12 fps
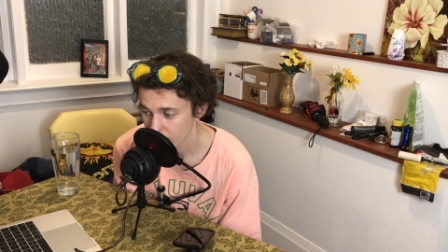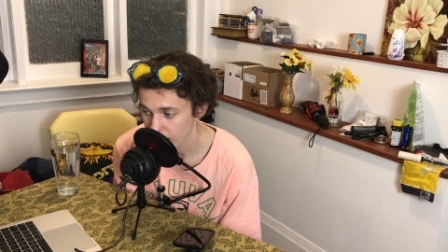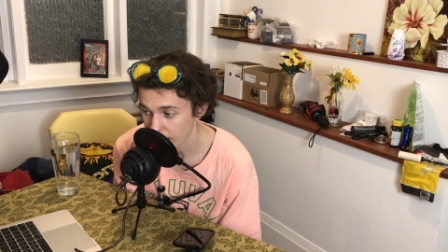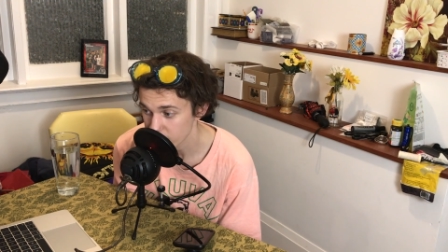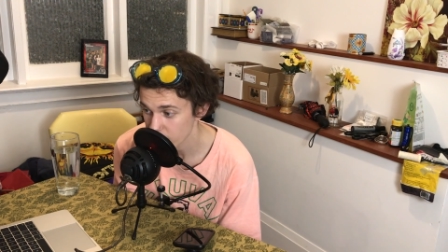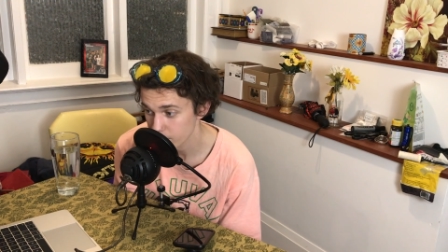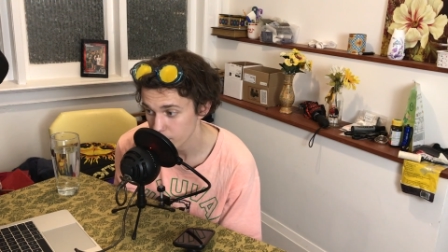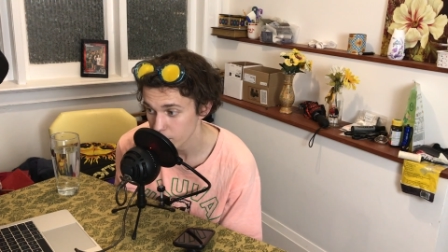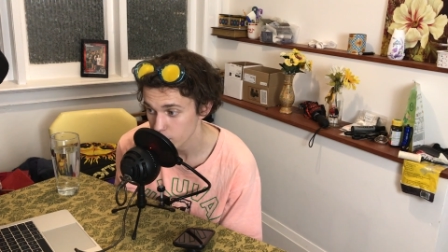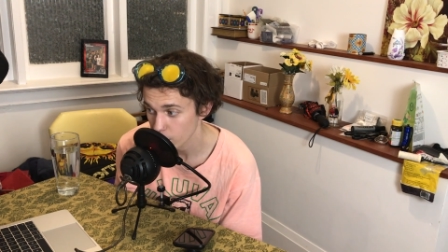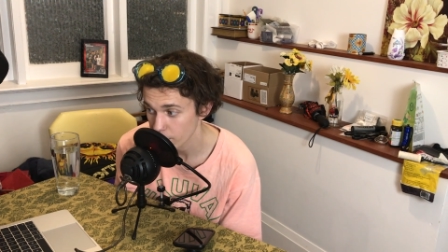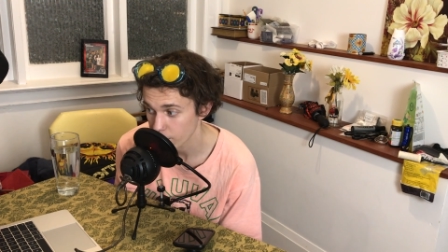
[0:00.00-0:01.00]
Actually, I'm
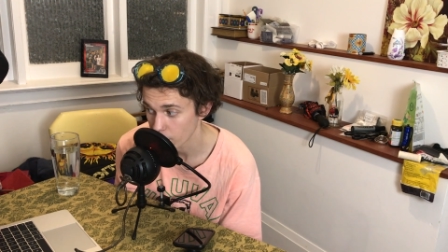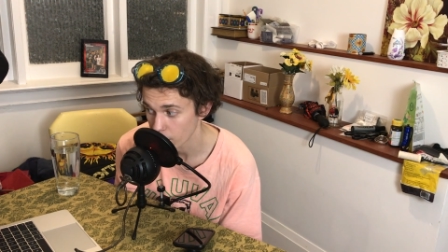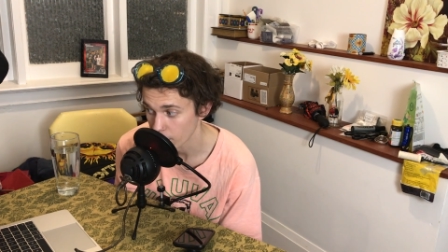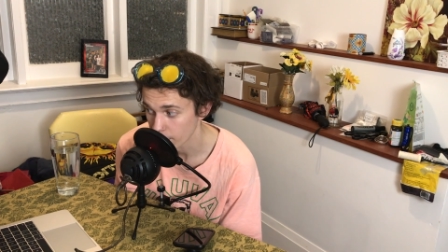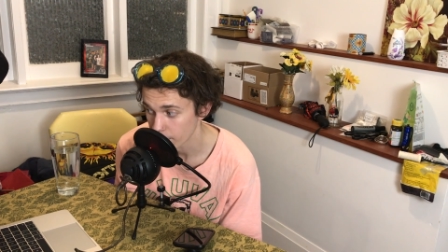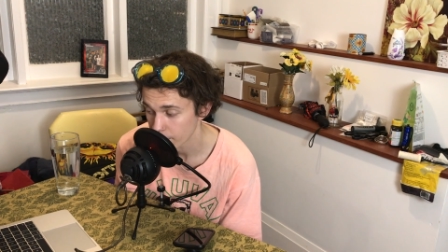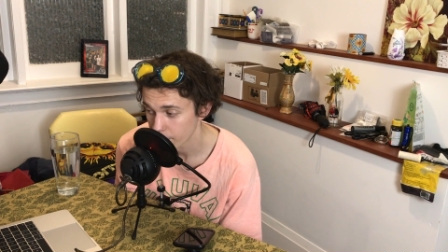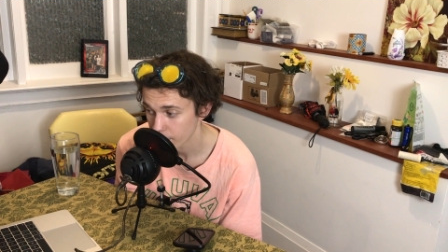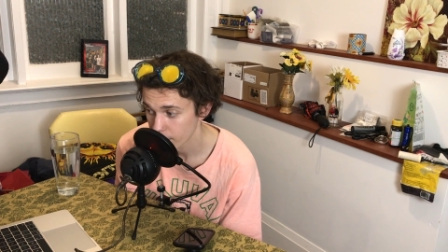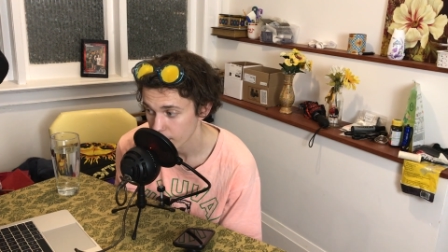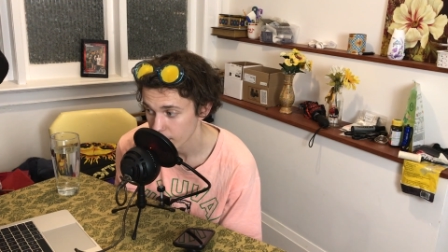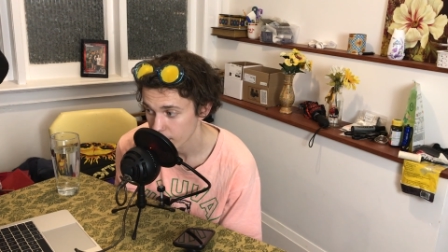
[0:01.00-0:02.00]
turning twenty-four.
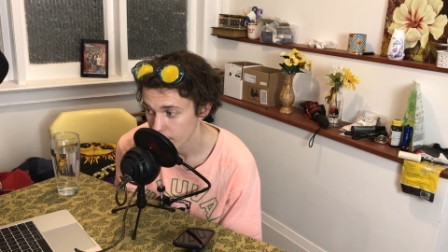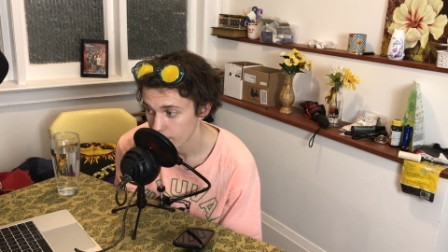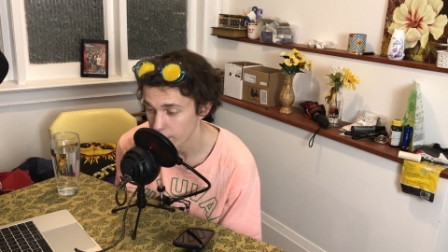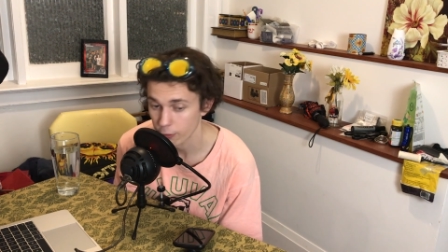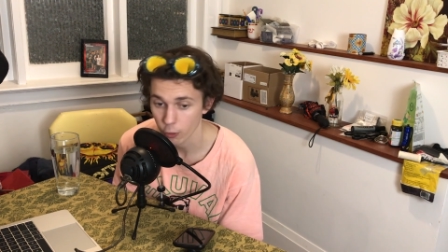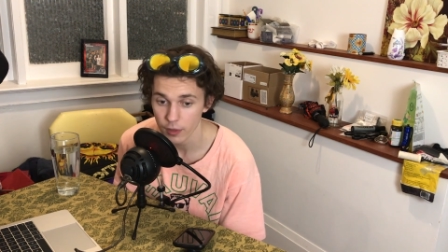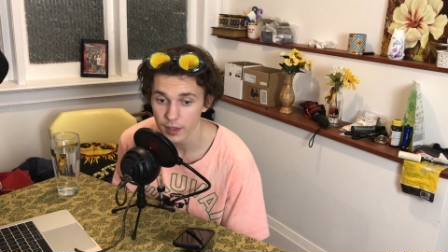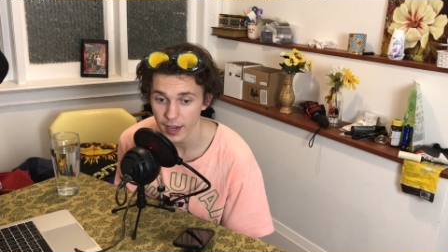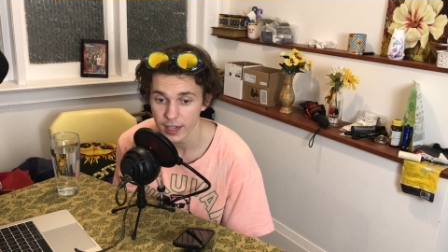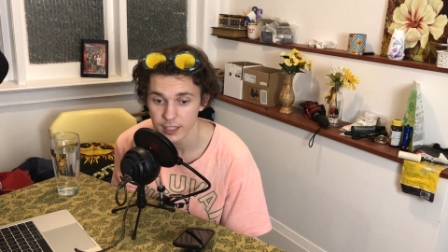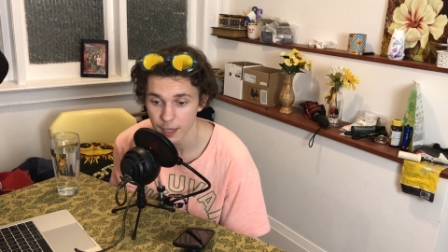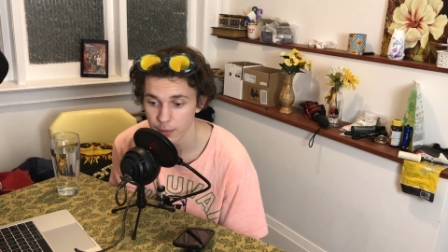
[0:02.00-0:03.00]
Before the
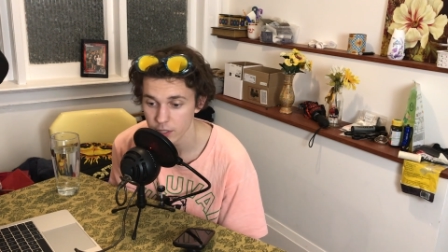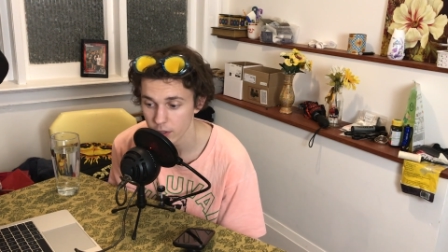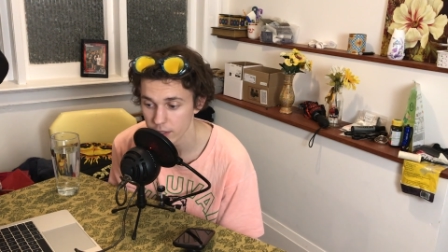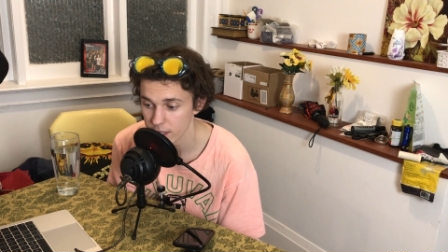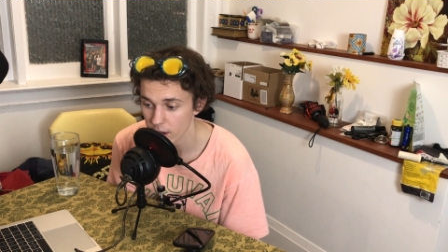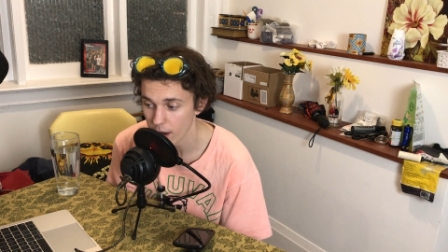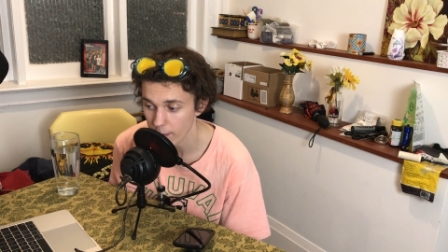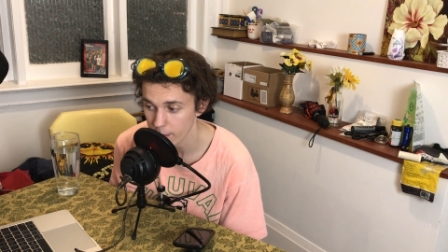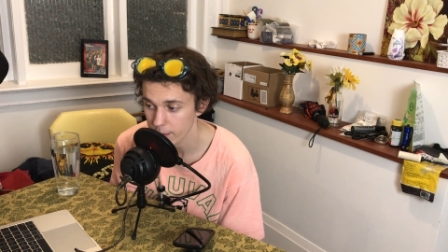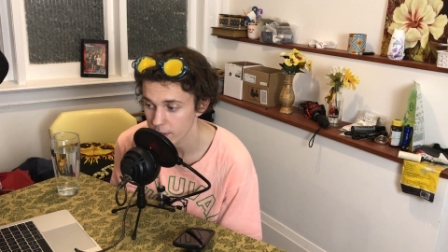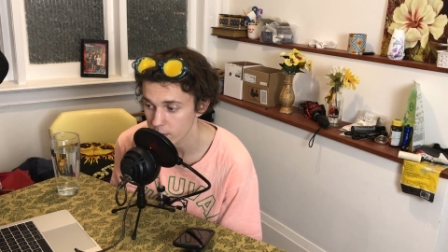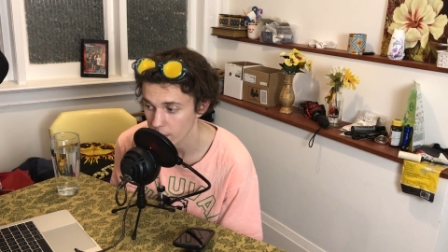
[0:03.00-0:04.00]
next episode is out, I'm going
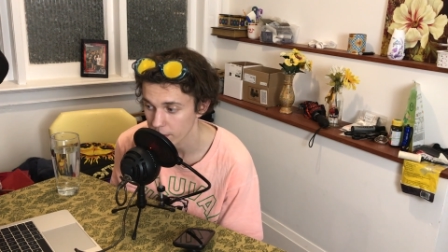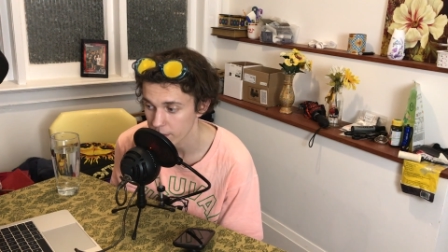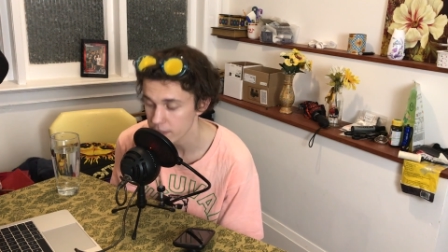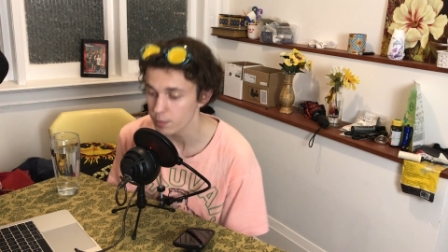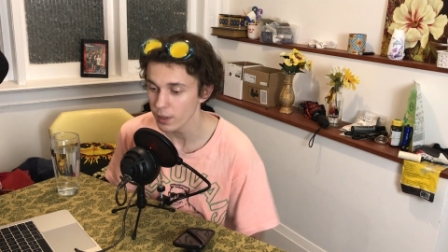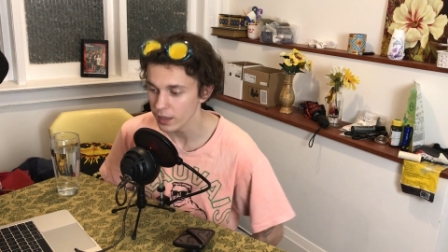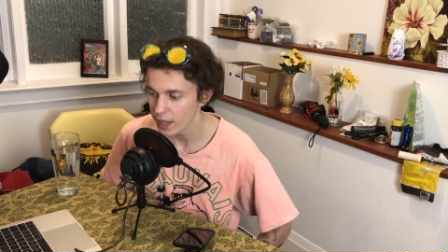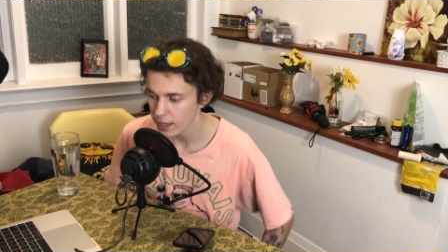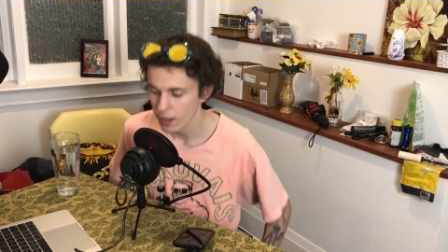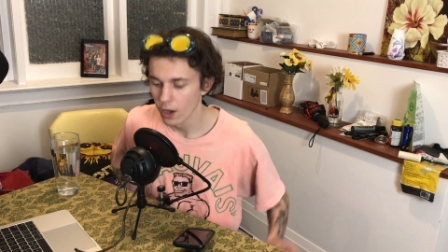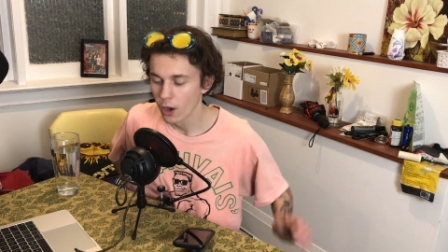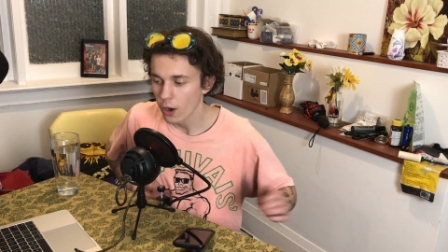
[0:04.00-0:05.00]
to be a twenty... This is my last...